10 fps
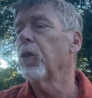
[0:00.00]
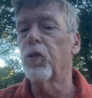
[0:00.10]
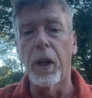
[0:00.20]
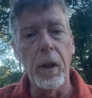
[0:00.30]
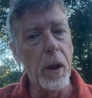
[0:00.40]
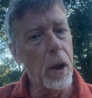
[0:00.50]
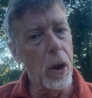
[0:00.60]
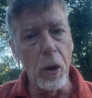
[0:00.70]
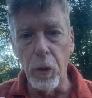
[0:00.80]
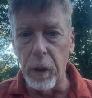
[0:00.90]

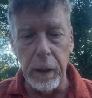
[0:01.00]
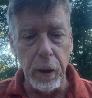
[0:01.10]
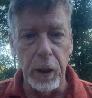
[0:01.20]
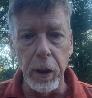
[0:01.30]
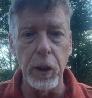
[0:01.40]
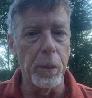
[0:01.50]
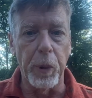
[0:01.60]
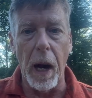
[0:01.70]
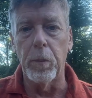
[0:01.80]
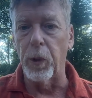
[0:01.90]
This is a
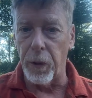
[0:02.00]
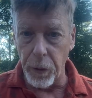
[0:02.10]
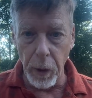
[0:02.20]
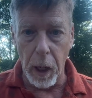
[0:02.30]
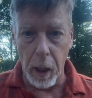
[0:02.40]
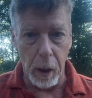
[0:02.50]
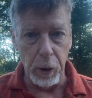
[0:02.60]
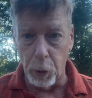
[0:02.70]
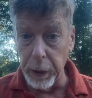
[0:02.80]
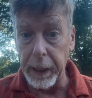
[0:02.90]
problem with
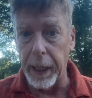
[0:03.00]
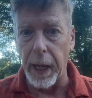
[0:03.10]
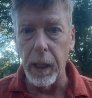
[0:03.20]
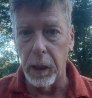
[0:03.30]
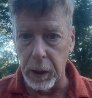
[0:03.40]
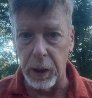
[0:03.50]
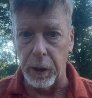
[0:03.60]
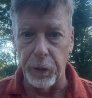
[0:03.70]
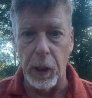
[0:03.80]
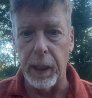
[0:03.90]
Greek and
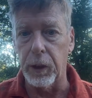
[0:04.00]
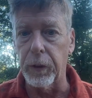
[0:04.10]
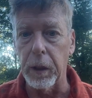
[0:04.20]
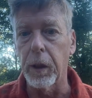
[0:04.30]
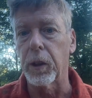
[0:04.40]
Hellenistic philosophy,